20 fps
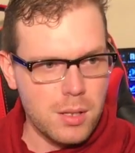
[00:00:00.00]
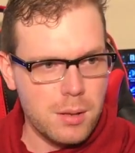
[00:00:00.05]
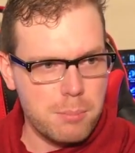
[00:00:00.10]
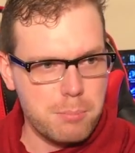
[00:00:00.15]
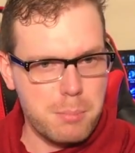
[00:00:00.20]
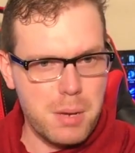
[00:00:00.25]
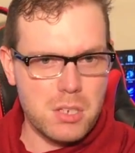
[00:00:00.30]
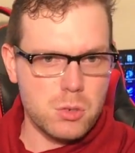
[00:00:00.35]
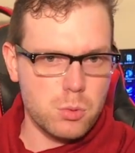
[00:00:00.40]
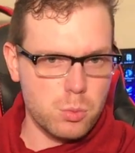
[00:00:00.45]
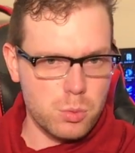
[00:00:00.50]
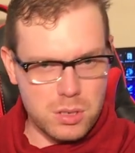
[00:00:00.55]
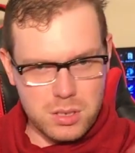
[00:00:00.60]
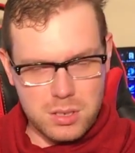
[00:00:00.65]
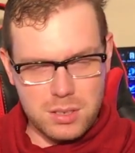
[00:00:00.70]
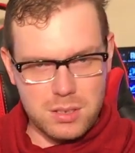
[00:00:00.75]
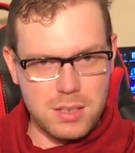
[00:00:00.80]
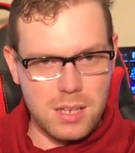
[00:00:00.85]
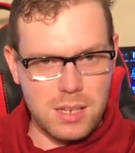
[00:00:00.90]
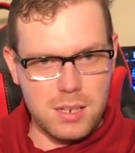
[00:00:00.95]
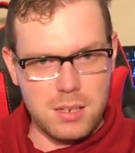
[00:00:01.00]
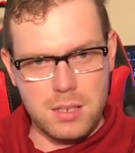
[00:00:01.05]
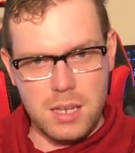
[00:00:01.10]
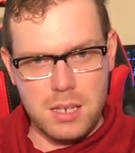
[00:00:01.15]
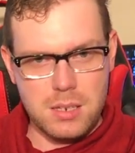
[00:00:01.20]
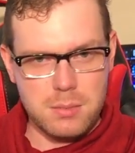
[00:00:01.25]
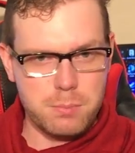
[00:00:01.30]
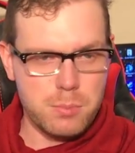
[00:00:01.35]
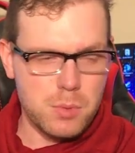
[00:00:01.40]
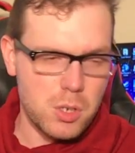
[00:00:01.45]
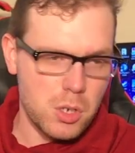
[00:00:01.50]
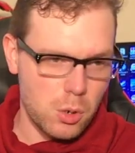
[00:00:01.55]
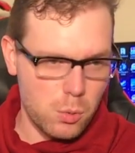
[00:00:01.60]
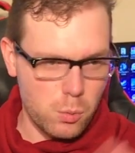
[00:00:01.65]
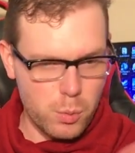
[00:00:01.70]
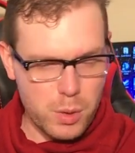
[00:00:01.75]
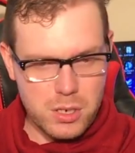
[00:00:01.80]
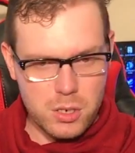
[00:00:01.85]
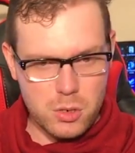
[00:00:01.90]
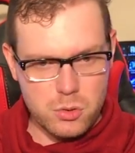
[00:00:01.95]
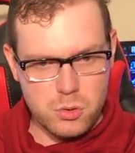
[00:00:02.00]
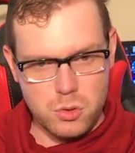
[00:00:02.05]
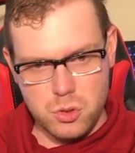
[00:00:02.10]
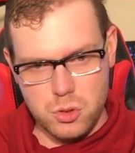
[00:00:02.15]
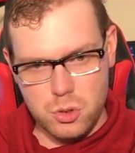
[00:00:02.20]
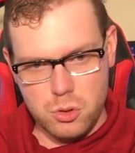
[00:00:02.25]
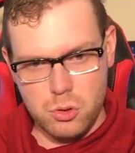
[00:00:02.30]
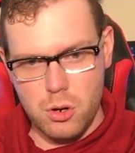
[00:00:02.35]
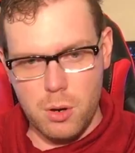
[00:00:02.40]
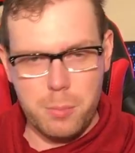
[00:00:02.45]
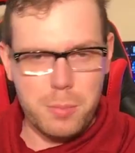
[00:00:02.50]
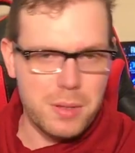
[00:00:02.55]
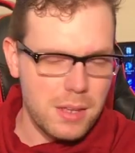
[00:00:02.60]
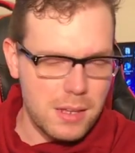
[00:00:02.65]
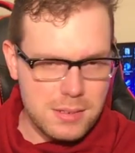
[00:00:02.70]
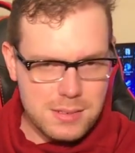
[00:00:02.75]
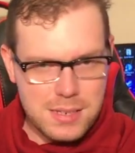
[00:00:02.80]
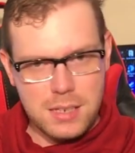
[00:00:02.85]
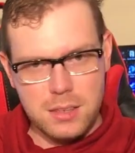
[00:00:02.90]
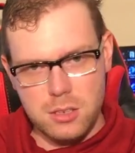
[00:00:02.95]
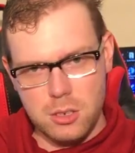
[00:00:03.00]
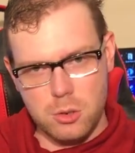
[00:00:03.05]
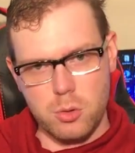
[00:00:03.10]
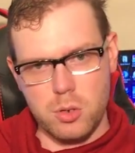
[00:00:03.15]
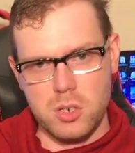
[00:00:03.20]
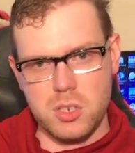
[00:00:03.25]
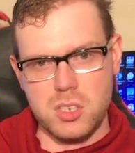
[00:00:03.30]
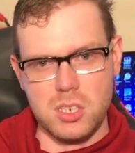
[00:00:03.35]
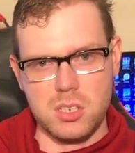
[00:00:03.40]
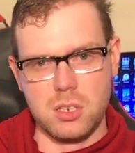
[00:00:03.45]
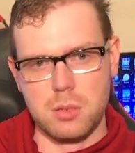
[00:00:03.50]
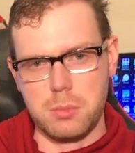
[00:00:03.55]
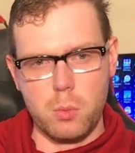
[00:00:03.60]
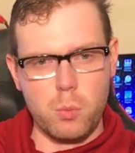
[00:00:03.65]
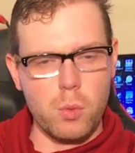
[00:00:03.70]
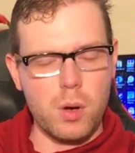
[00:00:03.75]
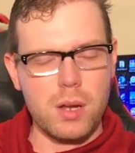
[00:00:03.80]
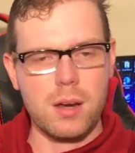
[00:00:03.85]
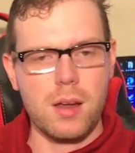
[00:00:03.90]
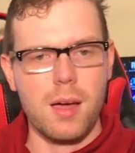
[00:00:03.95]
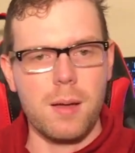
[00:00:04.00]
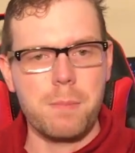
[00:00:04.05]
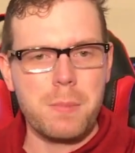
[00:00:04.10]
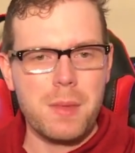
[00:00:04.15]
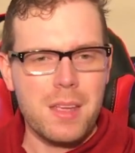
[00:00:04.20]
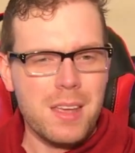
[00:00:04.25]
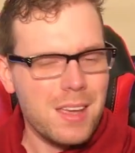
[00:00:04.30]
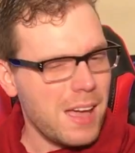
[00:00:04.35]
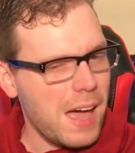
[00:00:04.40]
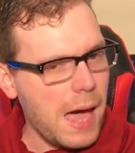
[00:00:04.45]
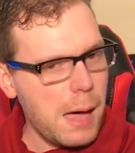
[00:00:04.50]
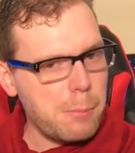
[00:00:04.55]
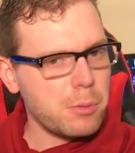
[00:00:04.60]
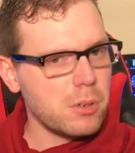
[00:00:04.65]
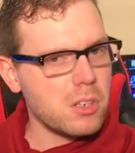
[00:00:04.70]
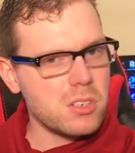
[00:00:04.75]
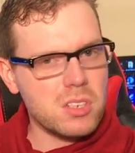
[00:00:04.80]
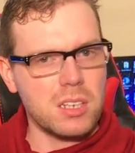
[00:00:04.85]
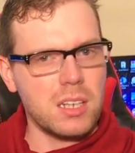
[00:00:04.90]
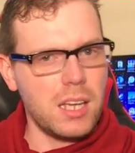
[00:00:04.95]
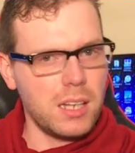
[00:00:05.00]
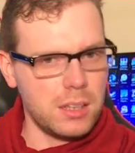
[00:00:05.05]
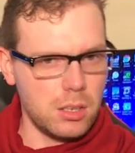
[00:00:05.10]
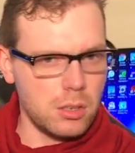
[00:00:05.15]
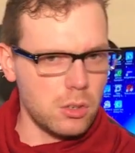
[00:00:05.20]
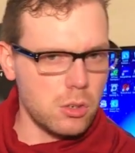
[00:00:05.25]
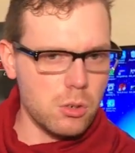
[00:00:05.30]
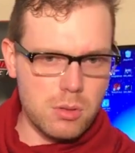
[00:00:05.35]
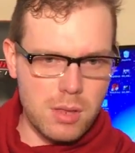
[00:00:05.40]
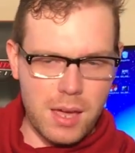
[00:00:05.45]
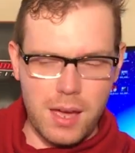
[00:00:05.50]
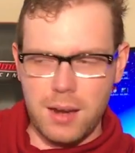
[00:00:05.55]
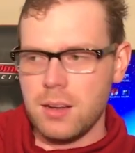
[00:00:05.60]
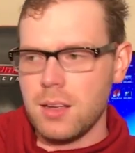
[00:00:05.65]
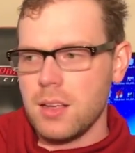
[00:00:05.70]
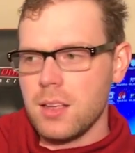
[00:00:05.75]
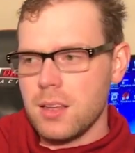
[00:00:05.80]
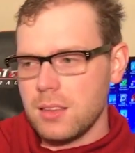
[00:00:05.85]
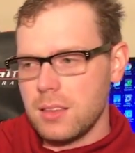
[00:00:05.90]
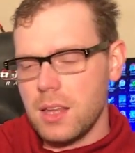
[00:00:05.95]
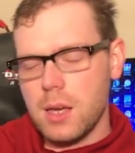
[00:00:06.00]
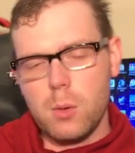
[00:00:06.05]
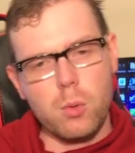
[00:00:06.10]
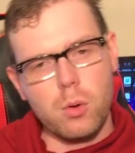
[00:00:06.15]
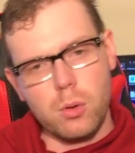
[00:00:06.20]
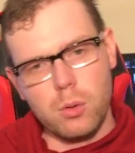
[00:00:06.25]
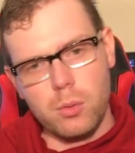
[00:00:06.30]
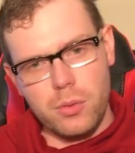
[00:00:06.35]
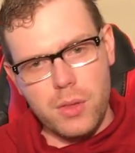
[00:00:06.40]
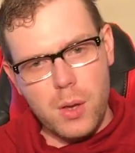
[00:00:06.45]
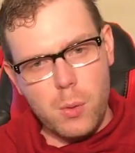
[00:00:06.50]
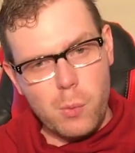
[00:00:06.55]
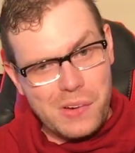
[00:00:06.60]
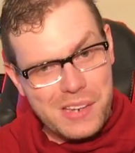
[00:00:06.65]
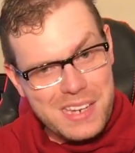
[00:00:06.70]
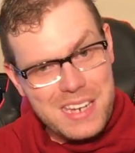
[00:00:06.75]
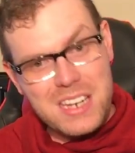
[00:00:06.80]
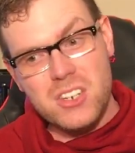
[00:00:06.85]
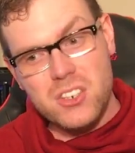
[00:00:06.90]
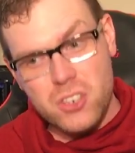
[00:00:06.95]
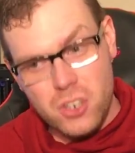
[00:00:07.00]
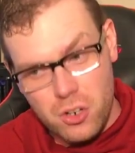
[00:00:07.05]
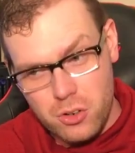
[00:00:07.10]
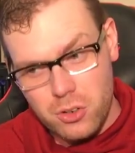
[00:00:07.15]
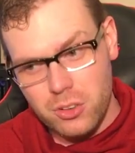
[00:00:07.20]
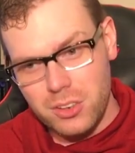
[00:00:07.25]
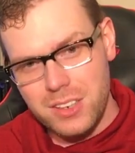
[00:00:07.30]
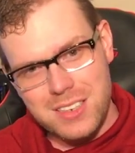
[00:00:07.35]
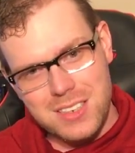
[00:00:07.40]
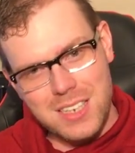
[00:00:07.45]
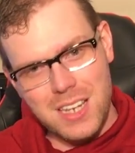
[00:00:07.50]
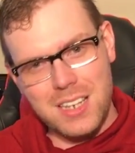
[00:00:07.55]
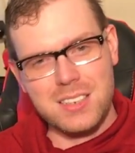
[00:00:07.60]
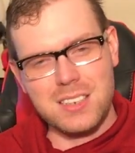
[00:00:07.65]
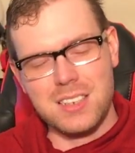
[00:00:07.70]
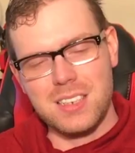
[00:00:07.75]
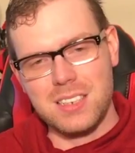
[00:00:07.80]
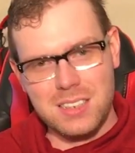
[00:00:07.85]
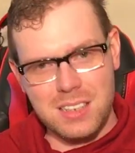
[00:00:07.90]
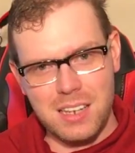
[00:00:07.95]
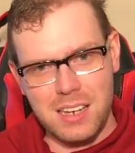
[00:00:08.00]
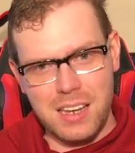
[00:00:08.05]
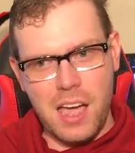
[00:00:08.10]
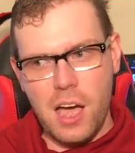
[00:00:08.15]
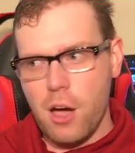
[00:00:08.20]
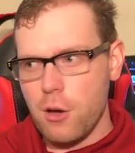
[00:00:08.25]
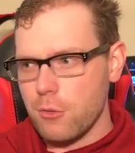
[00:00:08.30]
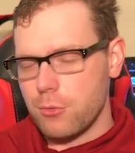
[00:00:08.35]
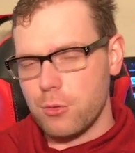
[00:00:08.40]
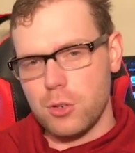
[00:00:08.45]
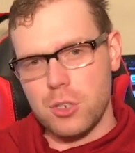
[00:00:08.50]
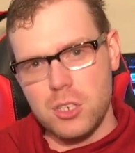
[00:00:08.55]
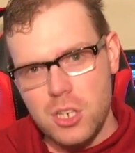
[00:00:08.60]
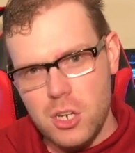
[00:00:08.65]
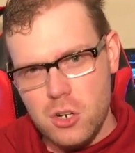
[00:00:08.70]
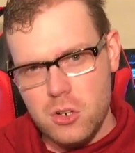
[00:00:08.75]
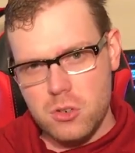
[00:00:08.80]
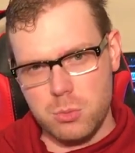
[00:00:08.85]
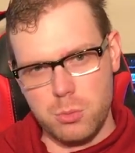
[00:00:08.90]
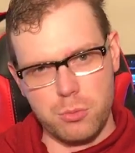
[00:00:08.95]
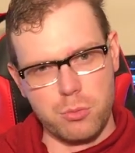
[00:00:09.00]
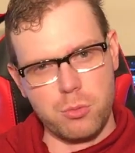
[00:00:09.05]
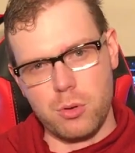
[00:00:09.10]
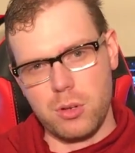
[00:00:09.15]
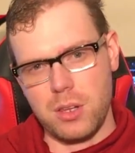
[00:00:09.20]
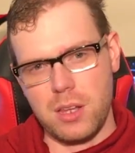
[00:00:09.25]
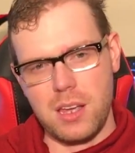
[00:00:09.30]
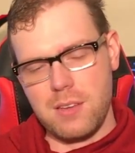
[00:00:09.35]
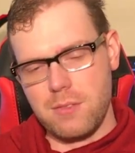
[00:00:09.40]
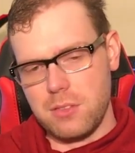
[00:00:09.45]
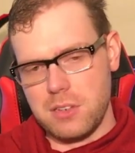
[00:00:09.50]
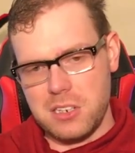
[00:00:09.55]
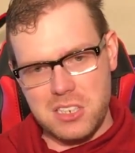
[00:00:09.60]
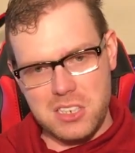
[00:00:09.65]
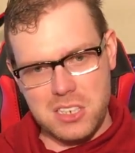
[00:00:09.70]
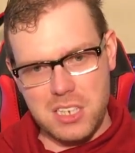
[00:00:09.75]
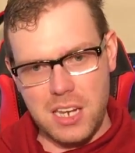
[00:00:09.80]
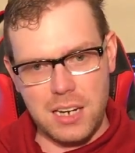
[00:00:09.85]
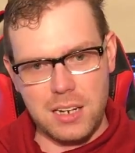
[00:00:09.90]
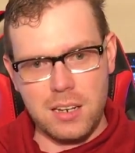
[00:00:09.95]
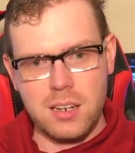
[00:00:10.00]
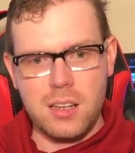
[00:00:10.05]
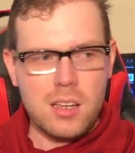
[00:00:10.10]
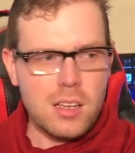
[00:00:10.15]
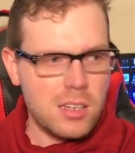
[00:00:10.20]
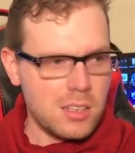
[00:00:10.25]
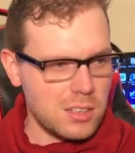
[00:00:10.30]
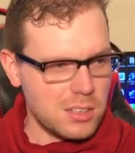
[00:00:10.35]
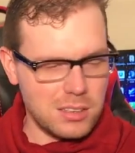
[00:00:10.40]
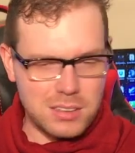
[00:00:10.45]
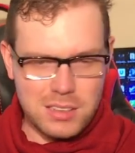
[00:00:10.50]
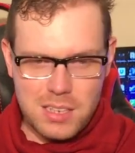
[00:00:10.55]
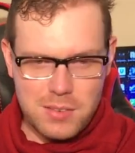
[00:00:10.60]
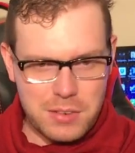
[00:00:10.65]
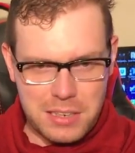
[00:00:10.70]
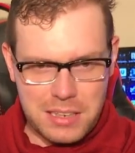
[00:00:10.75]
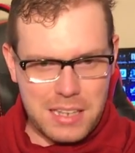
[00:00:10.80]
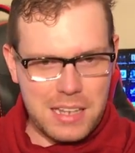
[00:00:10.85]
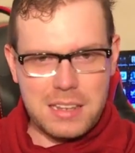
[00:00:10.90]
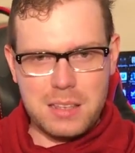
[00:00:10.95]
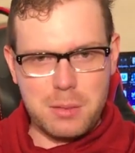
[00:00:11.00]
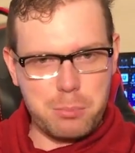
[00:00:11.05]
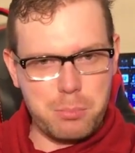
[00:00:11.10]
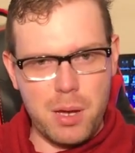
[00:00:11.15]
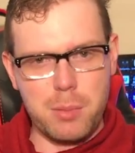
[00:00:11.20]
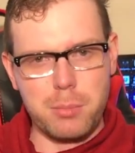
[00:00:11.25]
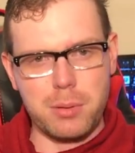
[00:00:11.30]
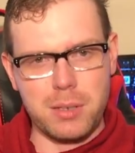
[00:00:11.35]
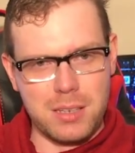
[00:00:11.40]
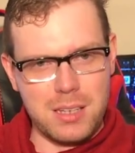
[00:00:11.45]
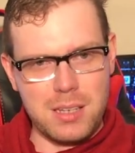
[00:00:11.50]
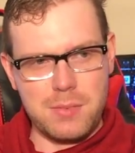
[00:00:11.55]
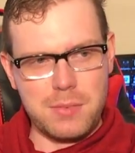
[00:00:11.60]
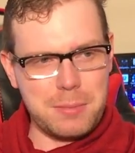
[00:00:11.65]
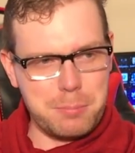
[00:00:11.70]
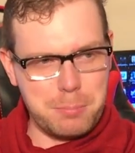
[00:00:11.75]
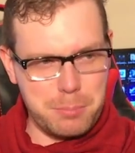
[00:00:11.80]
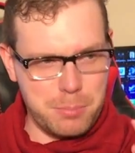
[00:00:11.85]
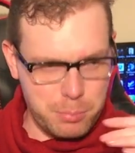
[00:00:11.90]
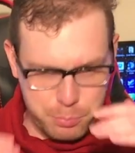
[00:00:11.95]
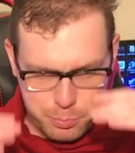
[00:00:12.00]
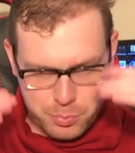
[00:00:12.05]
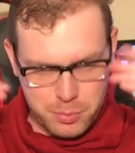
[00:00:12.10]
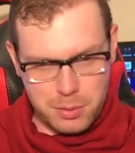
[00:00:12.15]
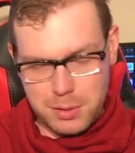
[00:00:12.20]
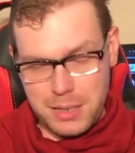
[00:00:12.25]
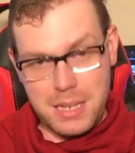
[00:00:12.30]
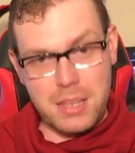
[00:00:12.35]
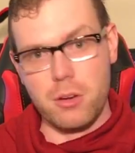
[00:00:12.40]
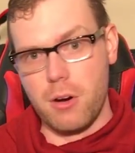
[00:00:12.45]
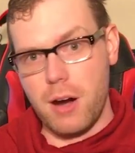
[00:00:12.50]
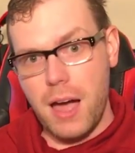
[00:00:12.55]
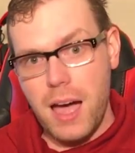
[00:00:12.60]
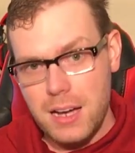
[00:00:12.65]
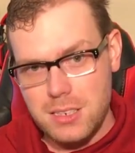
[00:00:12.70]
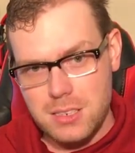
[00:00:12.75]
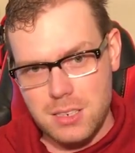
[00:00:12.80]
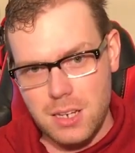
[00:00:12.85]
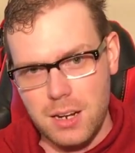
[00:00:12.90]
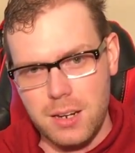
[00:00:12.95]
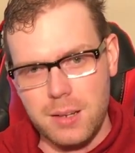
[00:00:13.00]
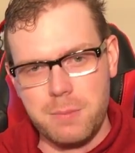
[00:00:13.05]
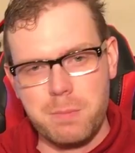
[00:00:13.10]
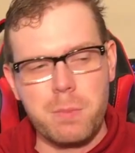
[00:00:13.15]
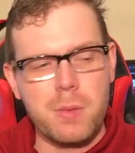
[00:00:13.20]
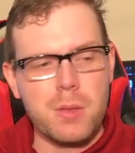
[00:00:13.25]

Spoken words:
mess with it, and then they, Windows will screw up, and they'll take the criticism and whatnot. Apple doesn't like to do that. They will internally test this thing out for years before they even decide to even let the public even lay their eyes on it.